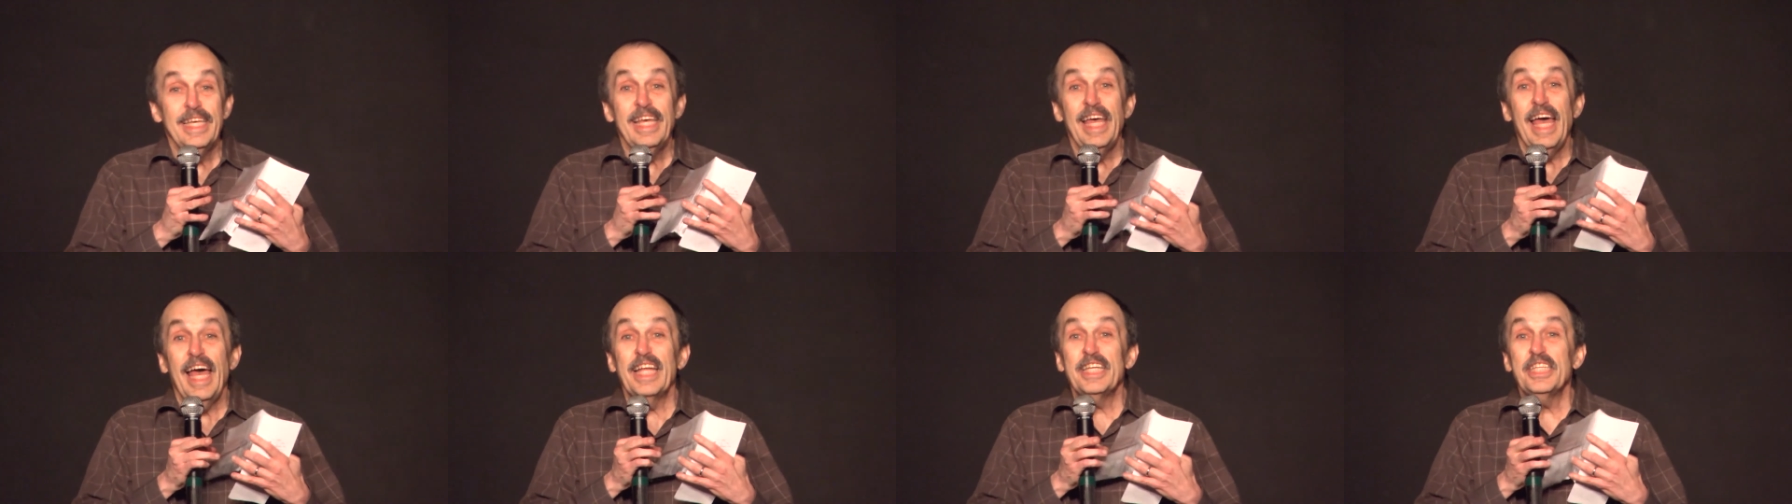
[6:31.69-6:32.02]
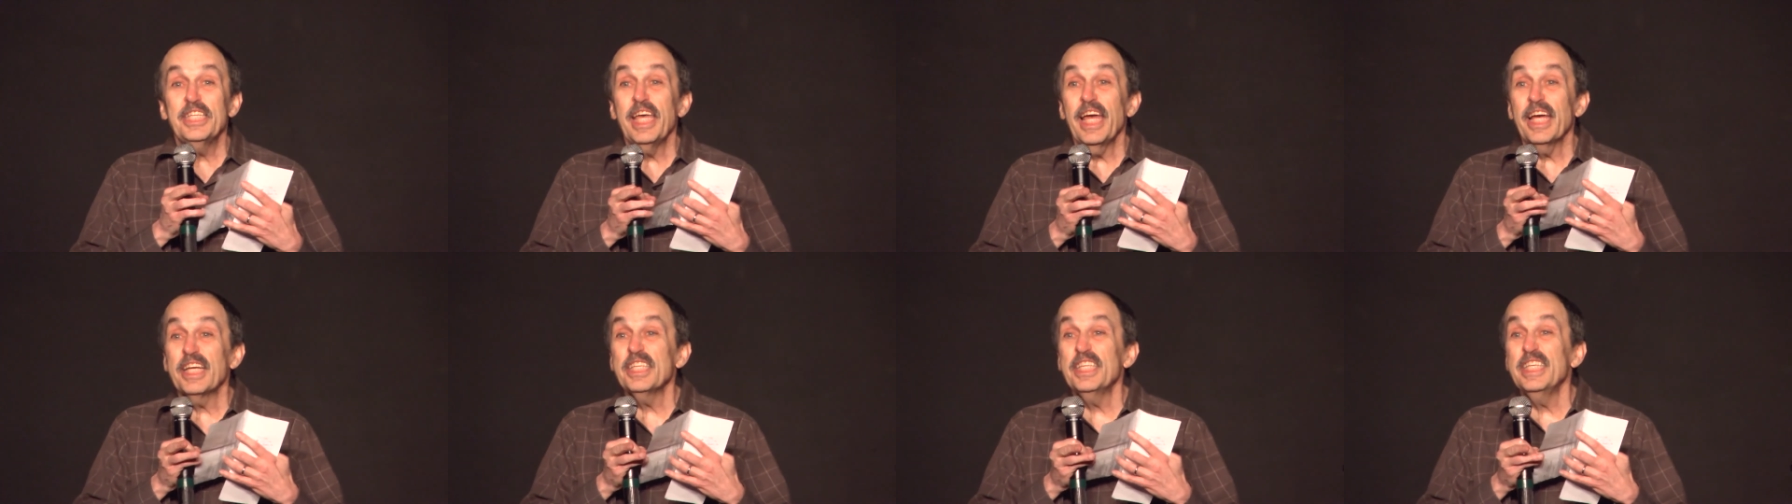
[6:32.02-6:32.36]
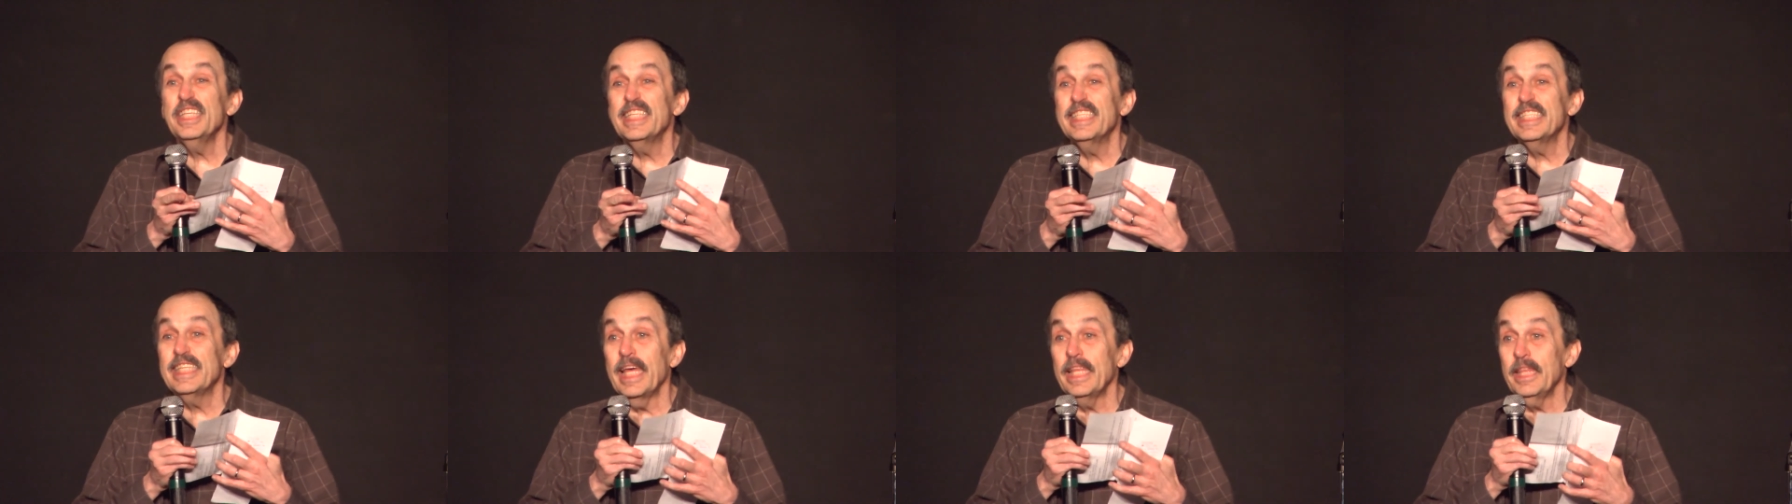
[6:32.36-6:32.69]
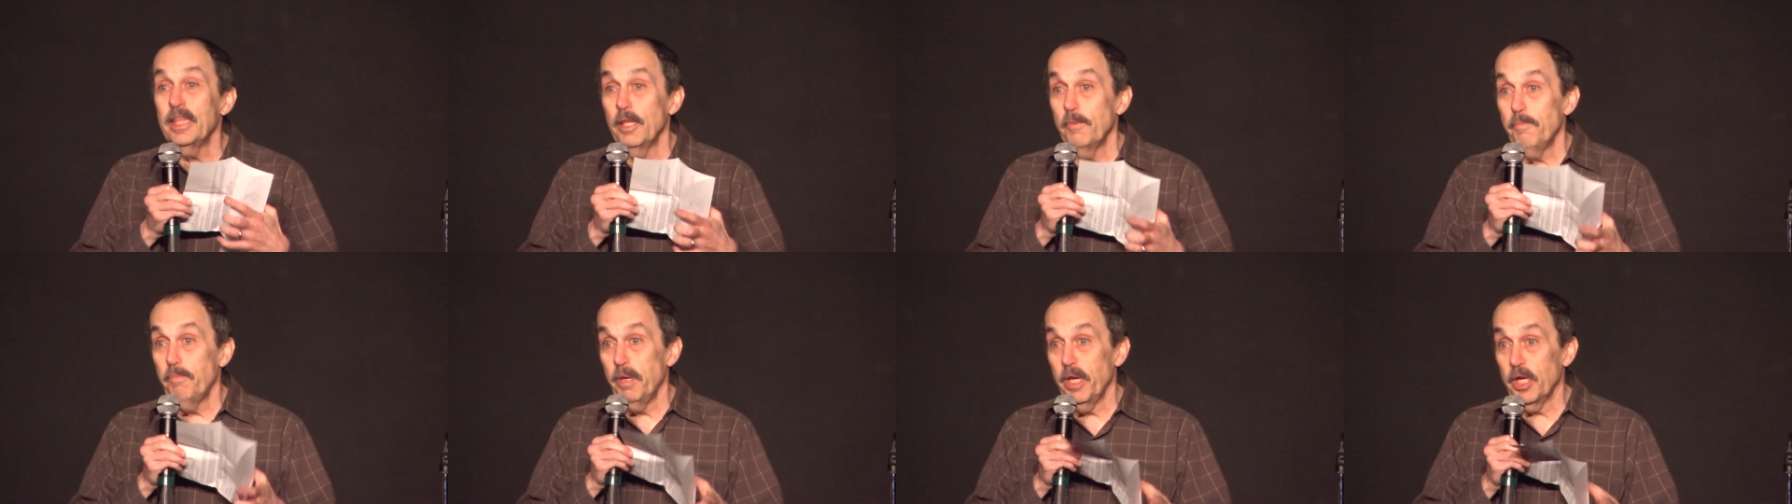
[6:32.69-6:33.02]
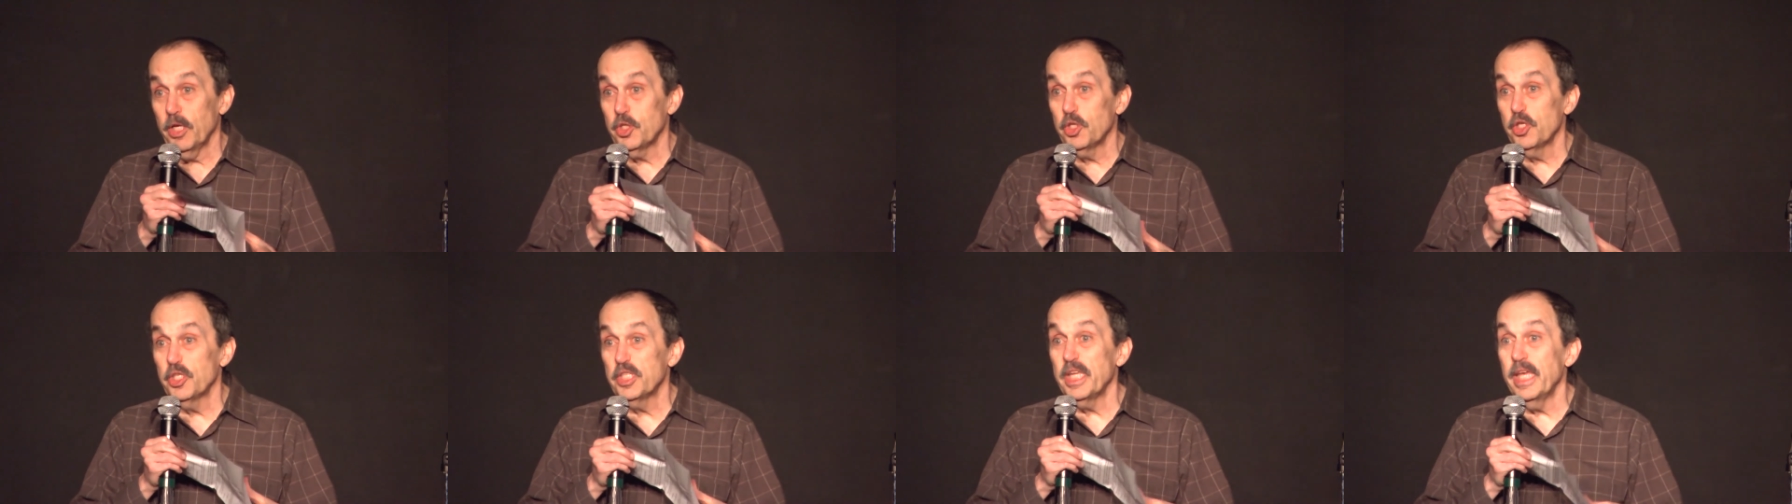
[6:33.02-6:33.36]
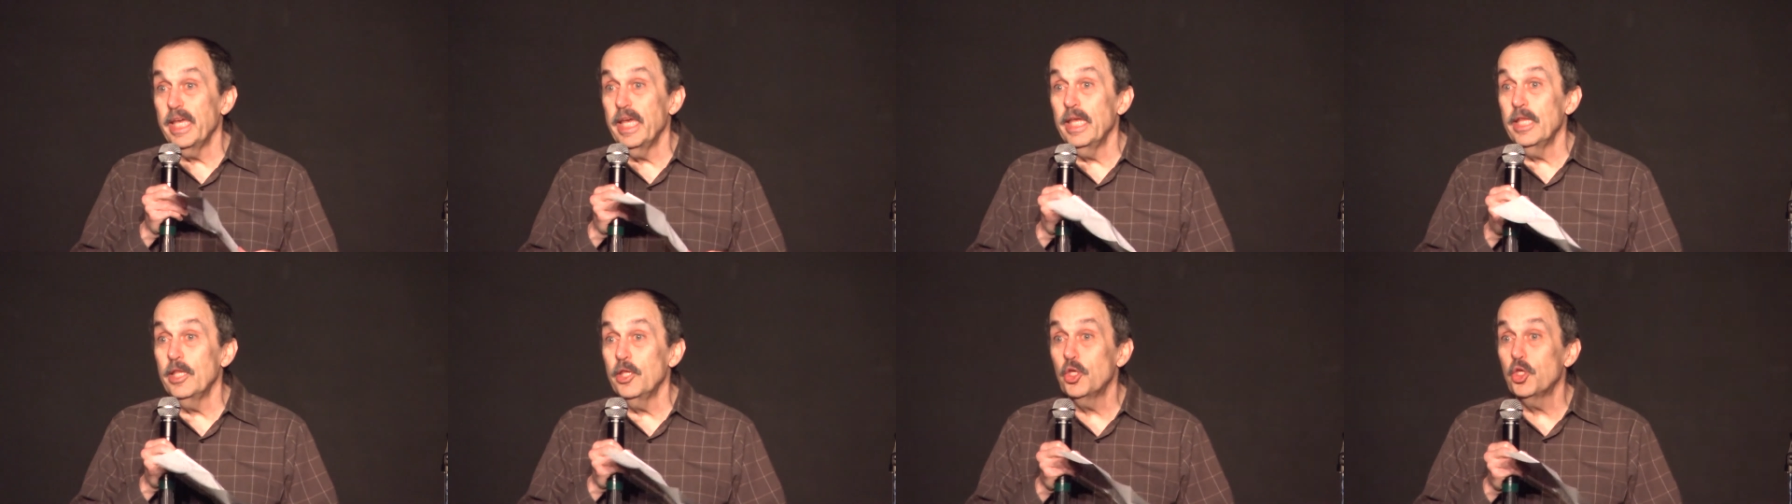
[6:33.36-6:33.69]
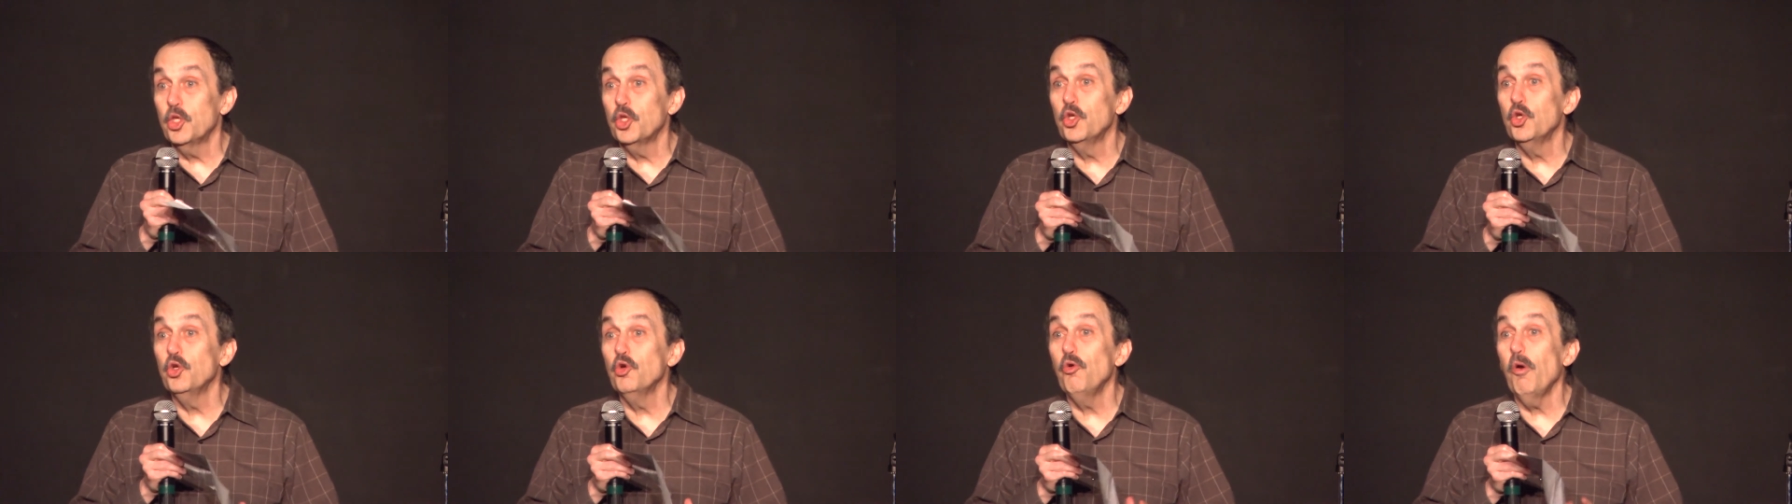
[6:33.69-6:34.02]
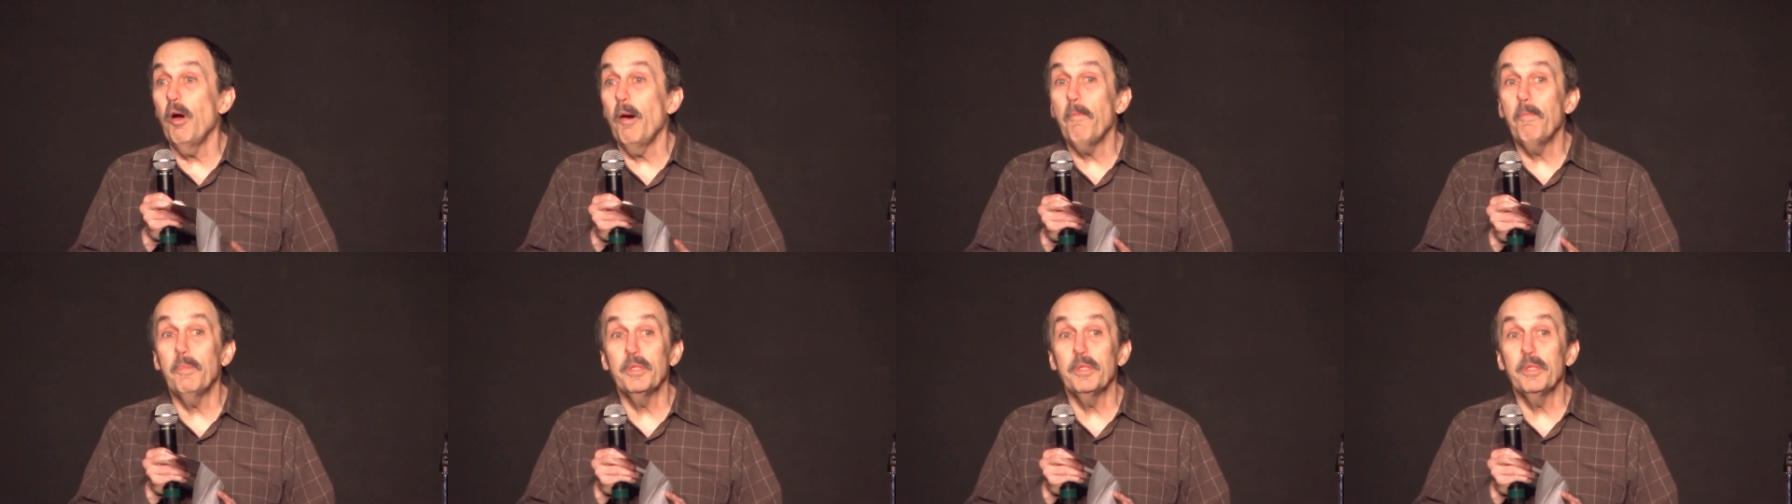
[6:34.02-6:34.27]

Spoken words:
and she actually sent the pictures into